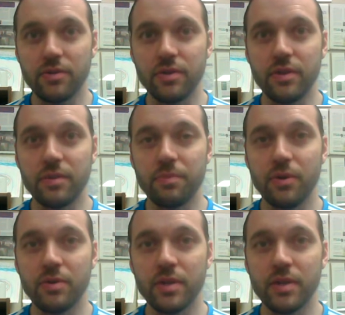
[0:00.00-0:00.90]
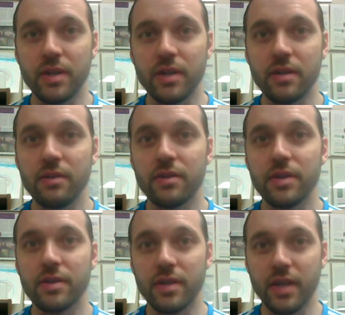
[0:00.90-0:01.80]
to the opponent and
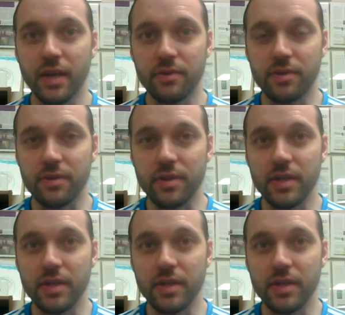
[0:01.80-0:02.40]
looking to counter.